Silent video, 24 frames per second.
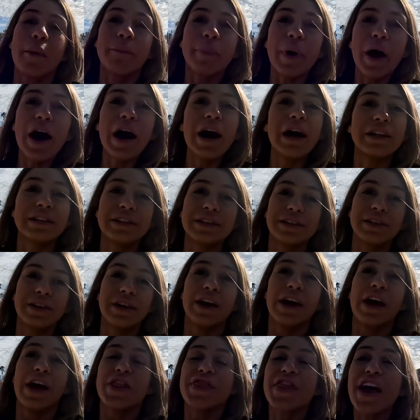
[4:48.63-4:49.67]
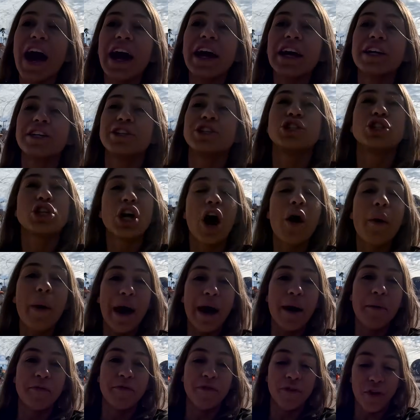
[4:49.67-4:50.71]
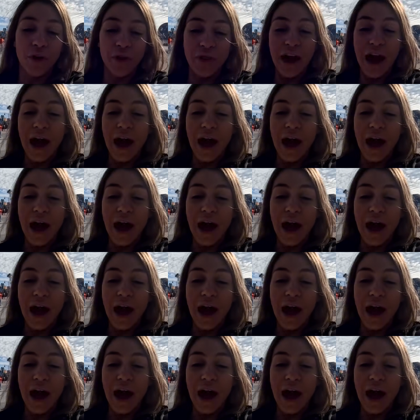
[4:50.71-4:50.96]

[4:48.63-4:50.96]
but that is so helpful